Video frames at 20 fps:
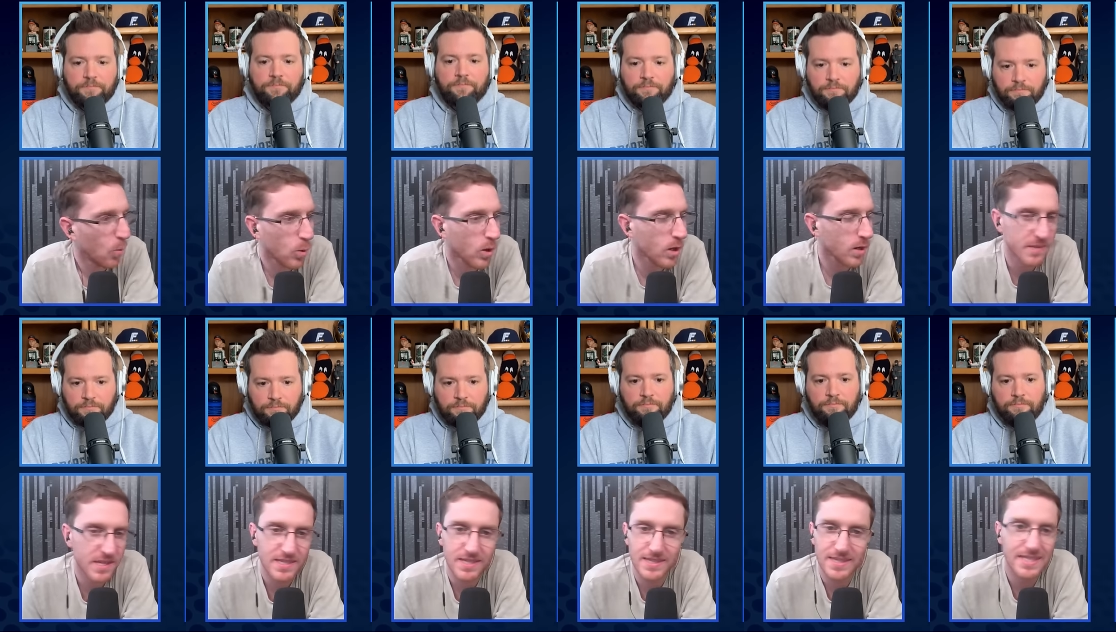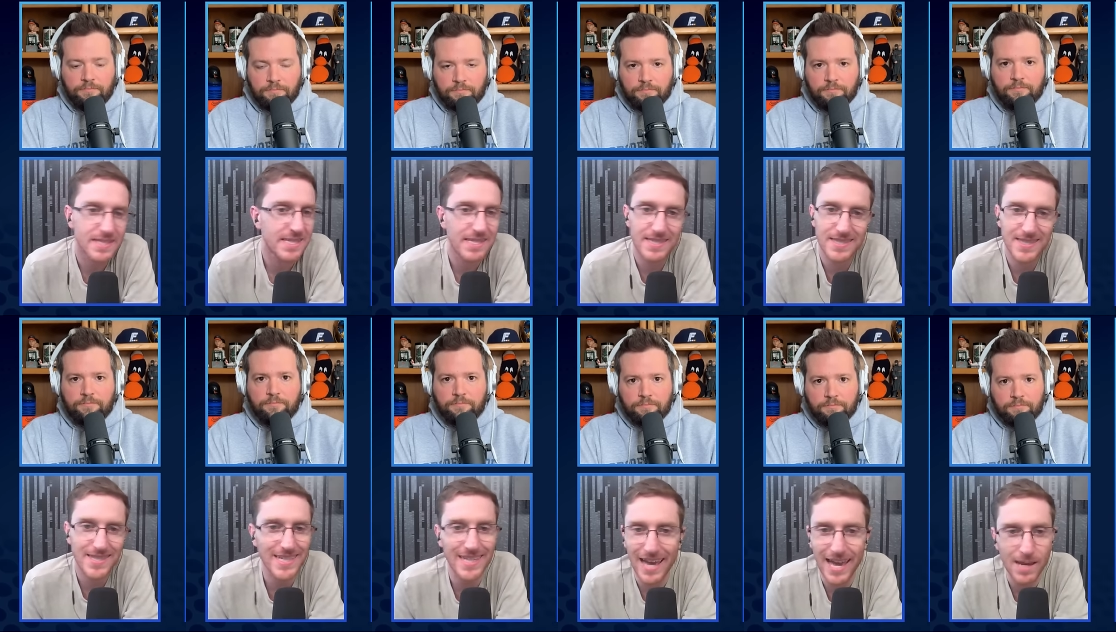Speaker 1: Worm, this this is
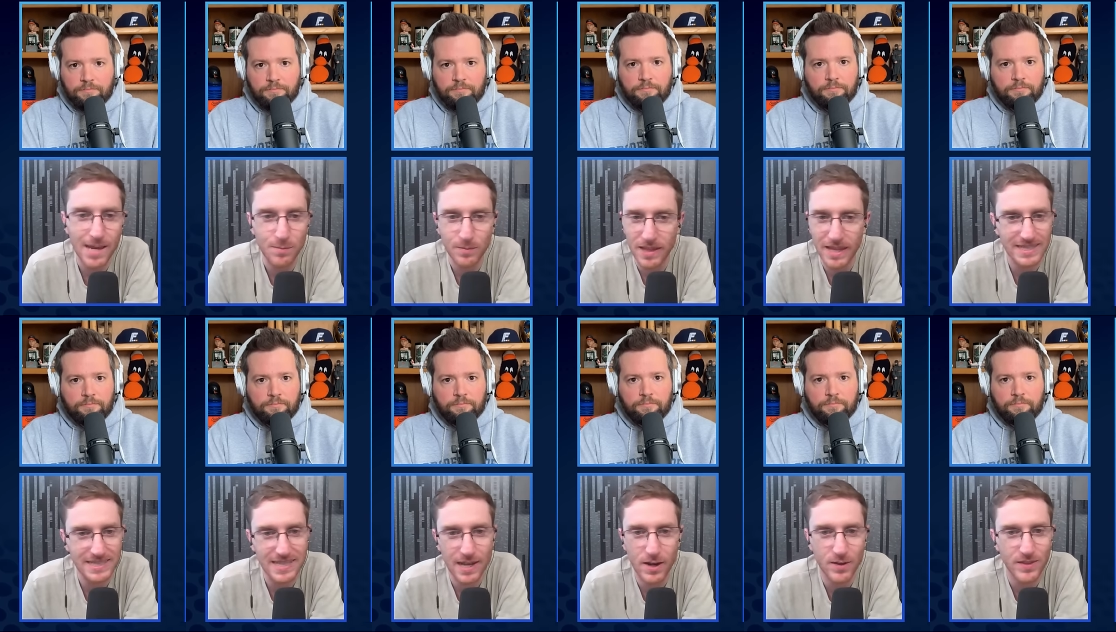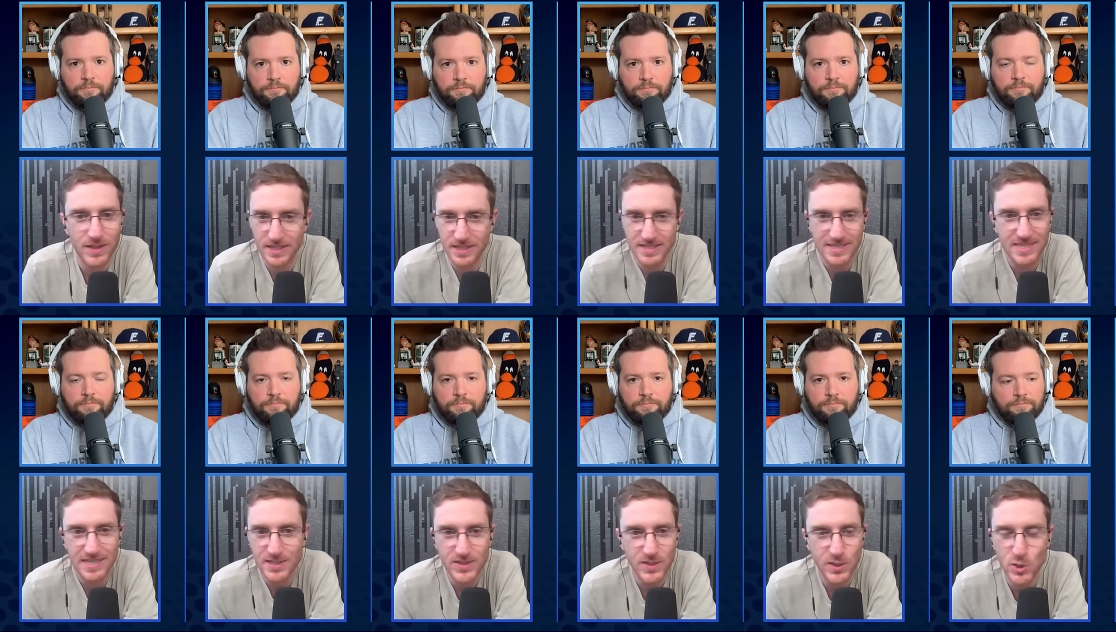the game. Like there, this
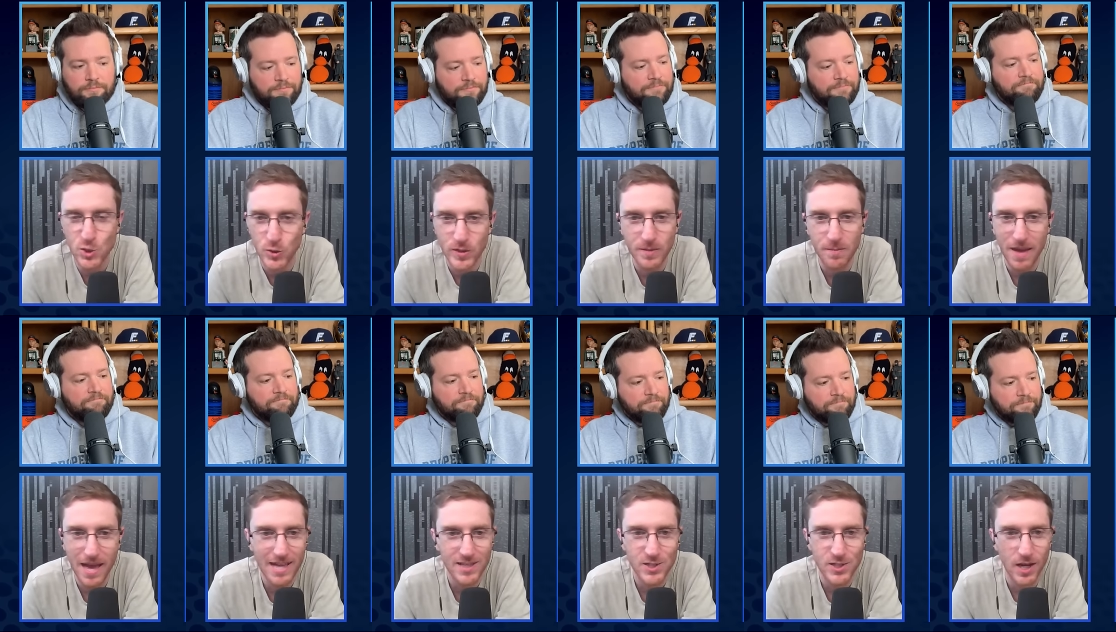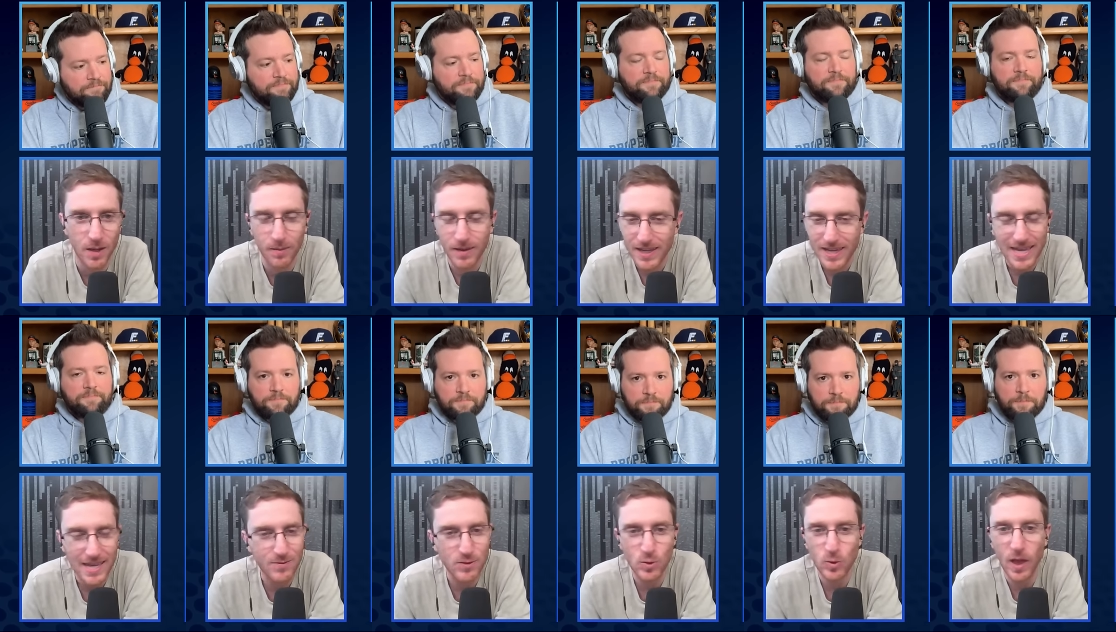is the dream matchup.
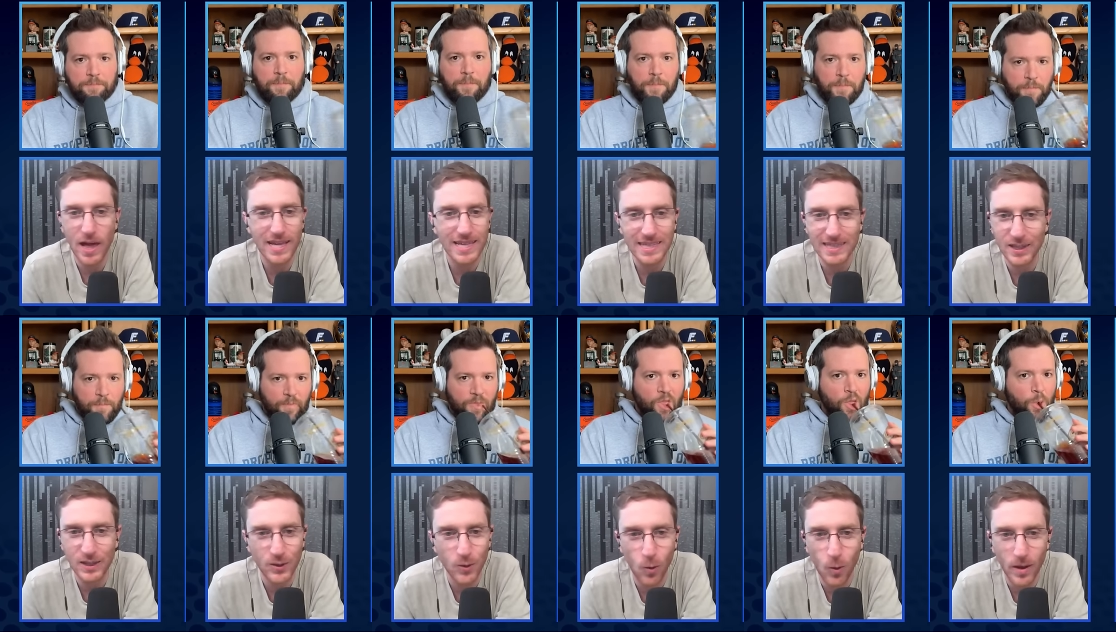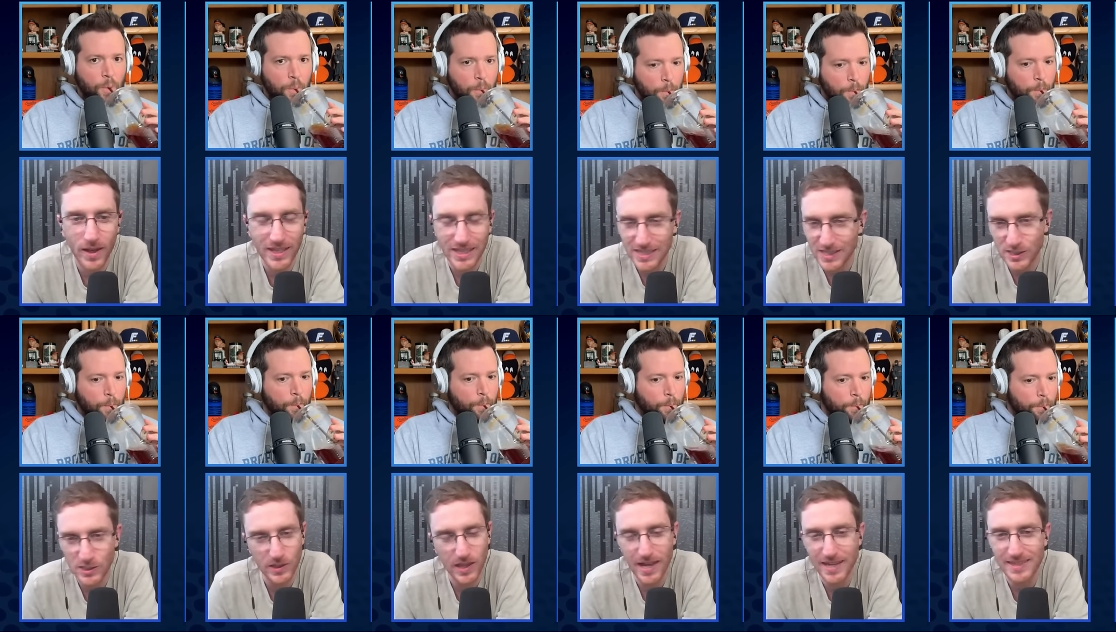If you like Illinois,
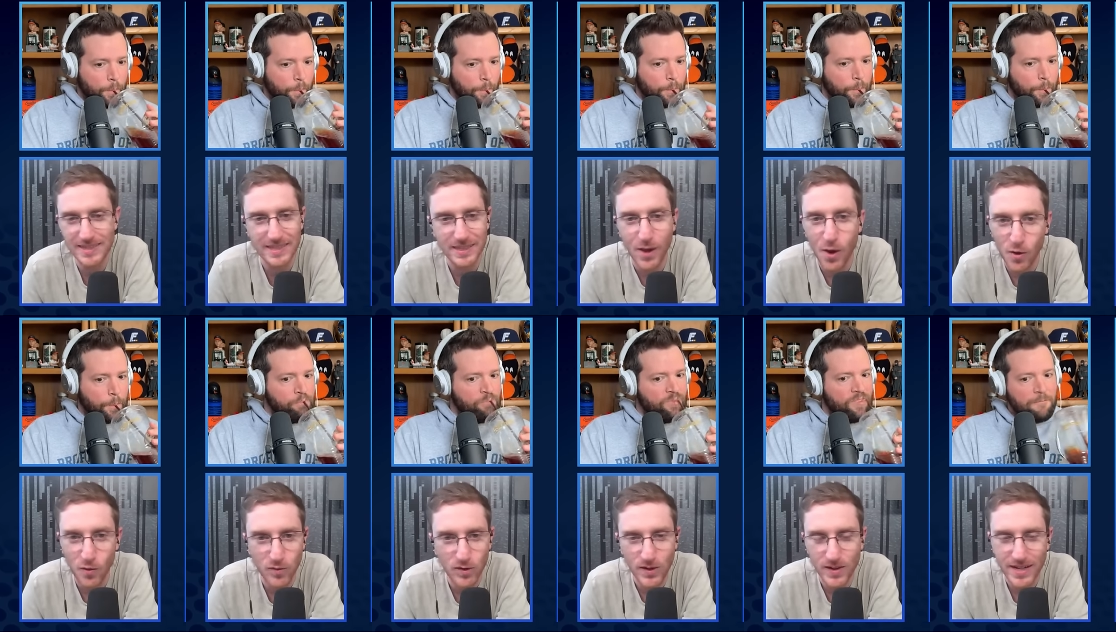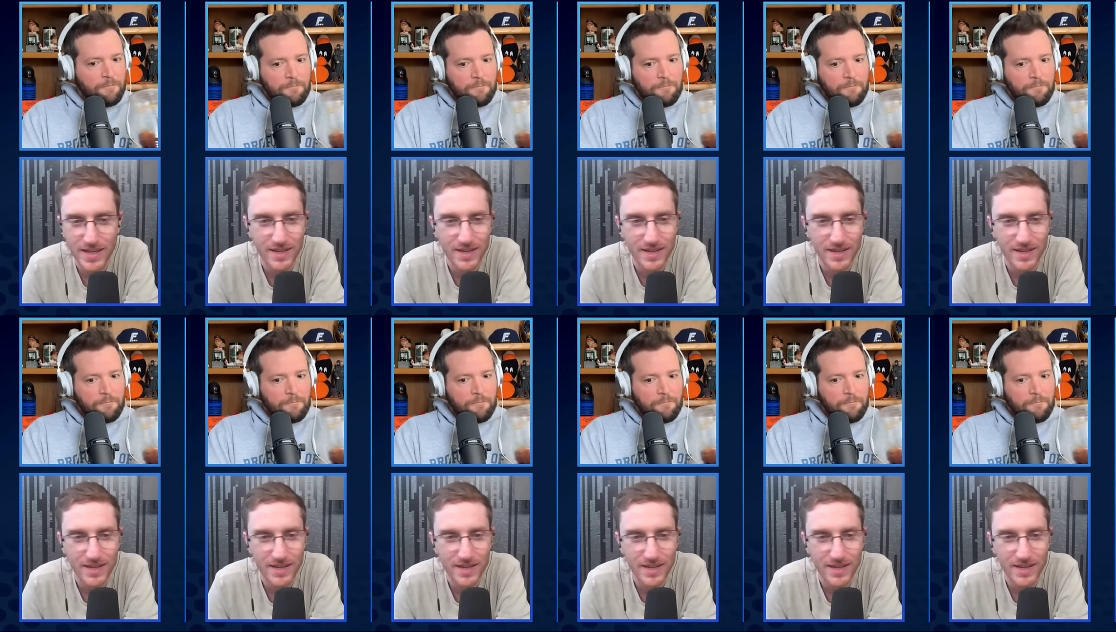you like the over.